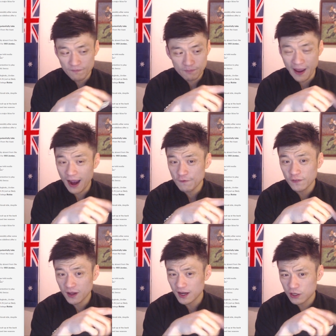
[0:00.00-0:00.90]

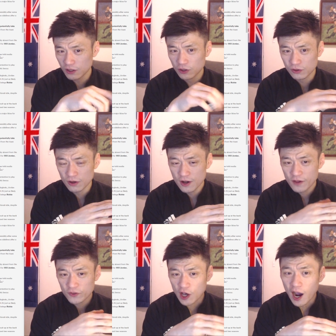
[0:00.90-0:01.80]
pamphlet, in your little
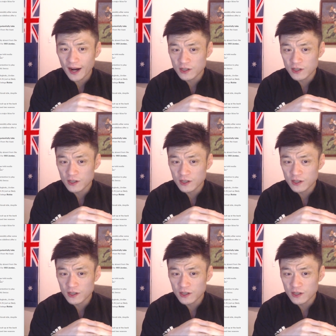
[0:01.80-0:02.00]
guide